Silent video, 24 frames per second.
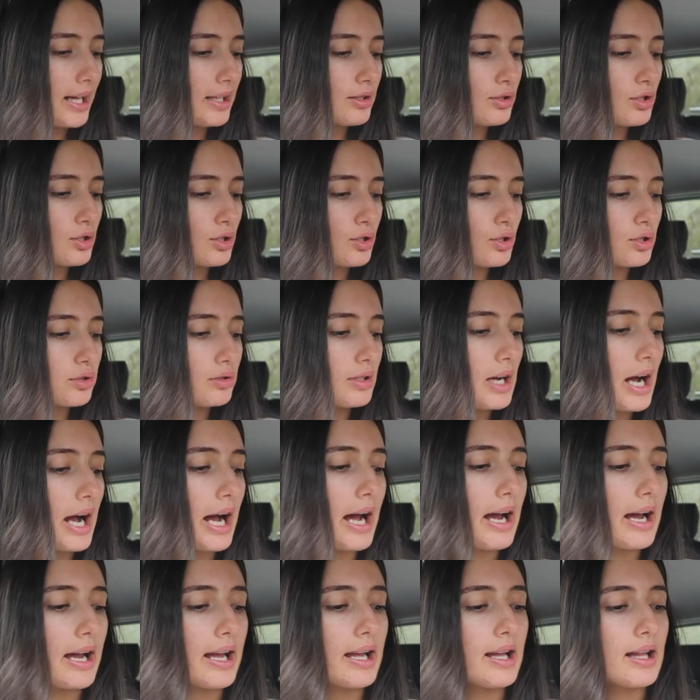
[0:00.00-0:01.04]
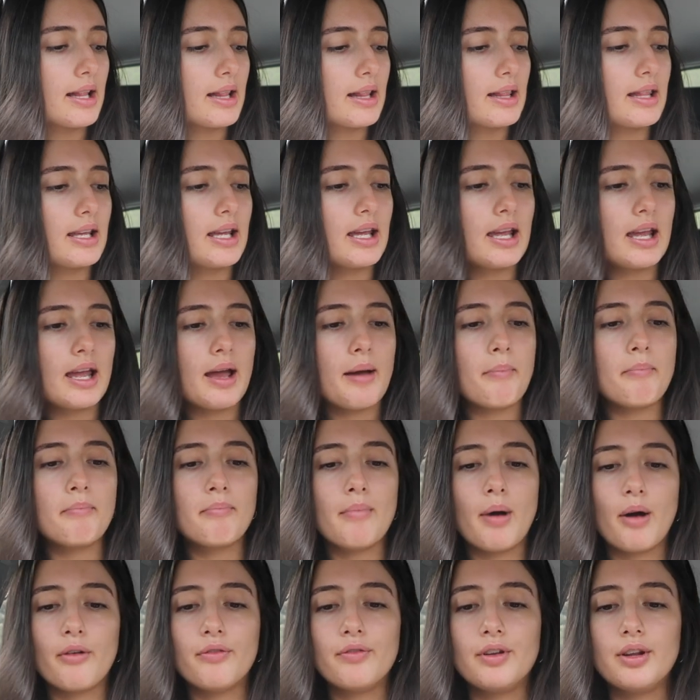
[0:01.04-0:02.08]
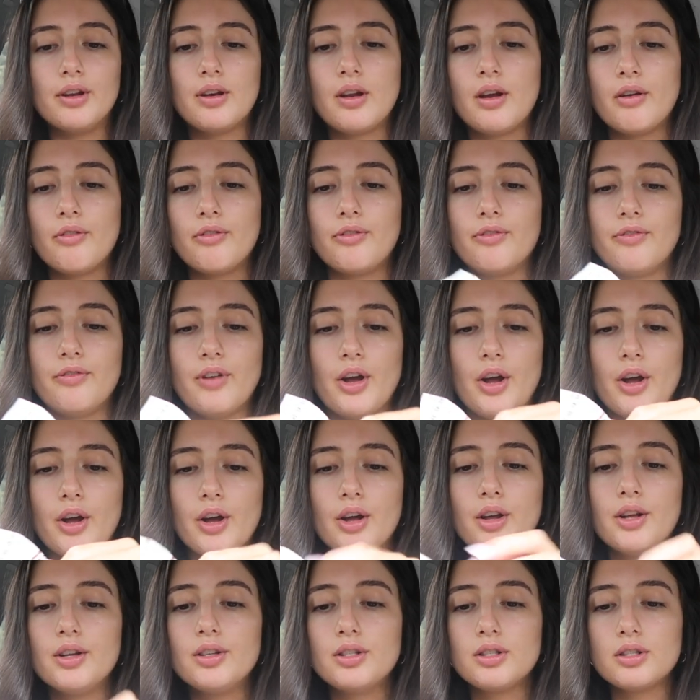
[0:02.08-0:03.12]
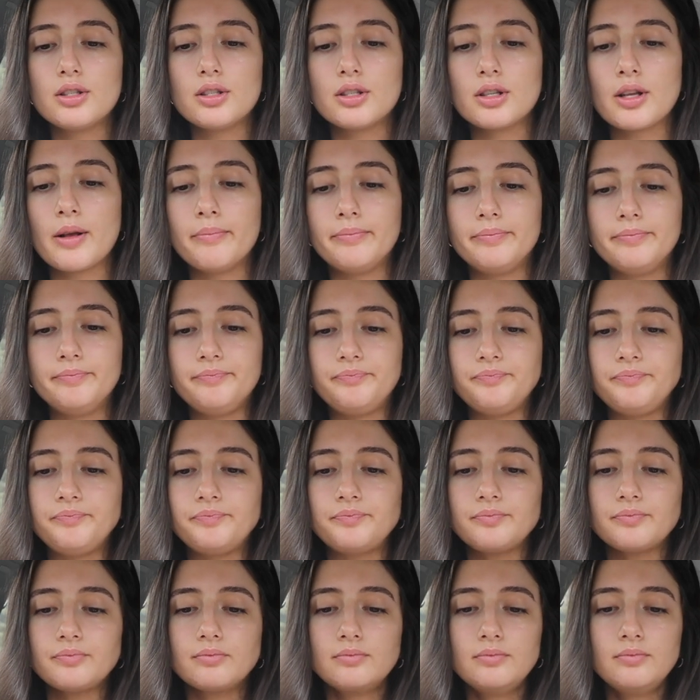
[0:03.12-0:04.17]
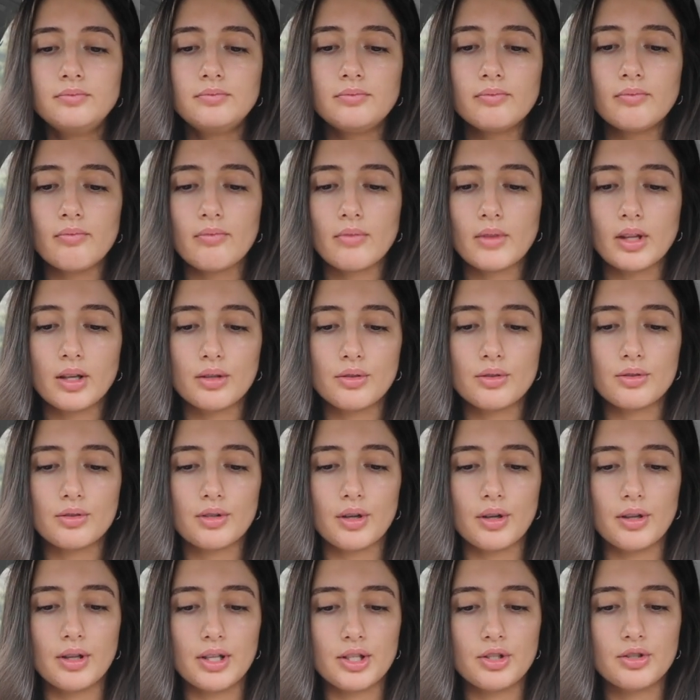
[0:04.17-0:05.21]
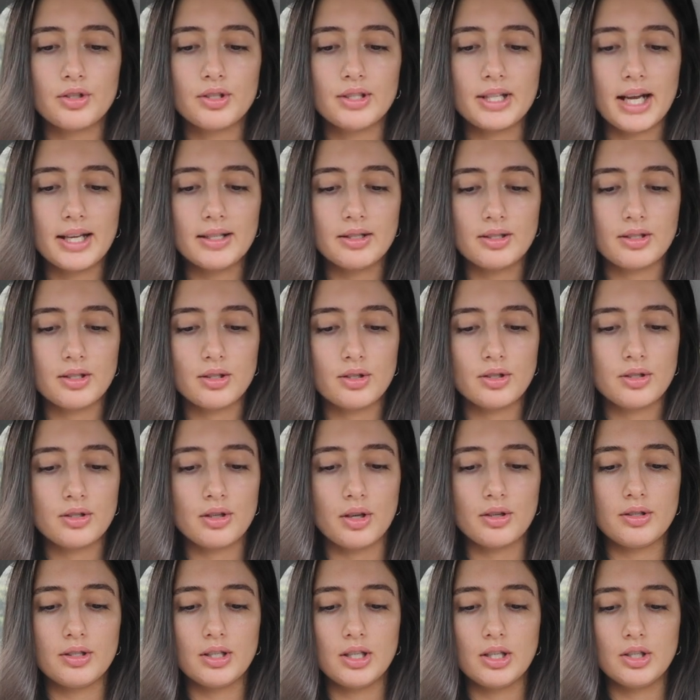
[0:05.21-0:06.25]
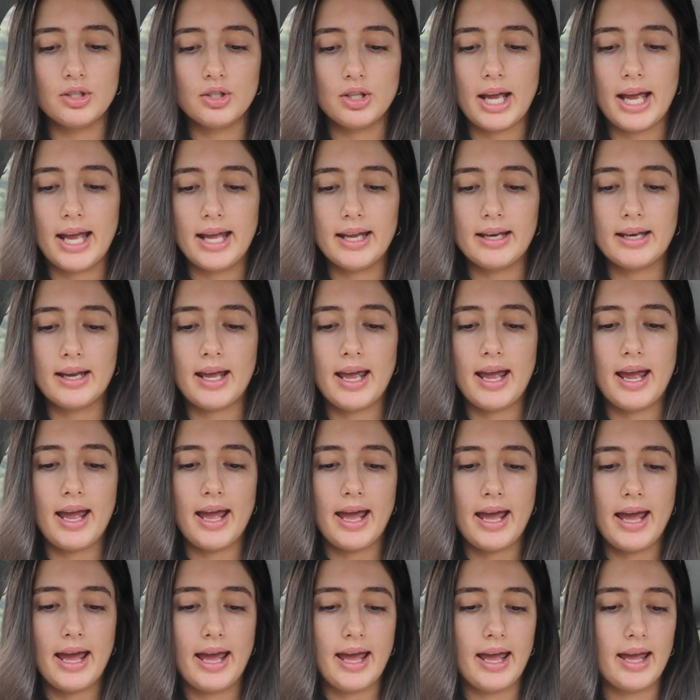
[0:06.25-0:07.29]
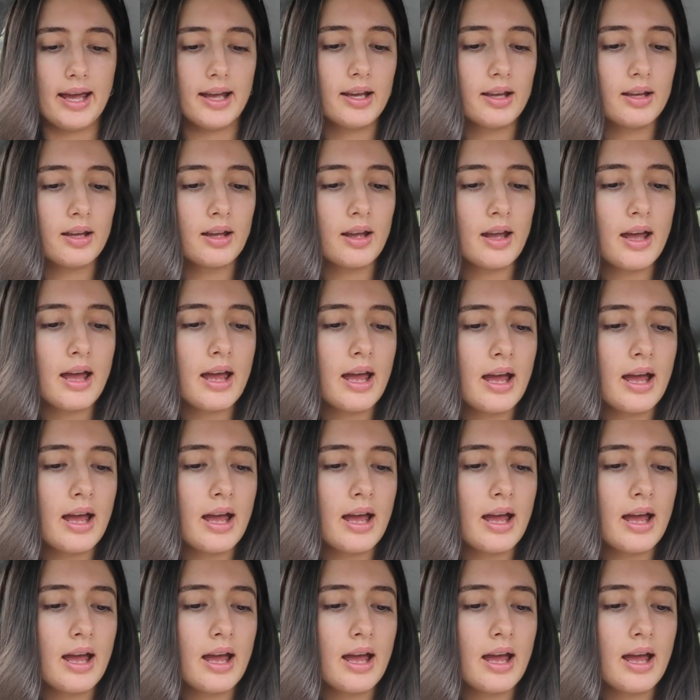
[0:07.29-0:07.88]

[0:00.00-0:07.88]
Let's try the muffin first. So this just has sausage and egg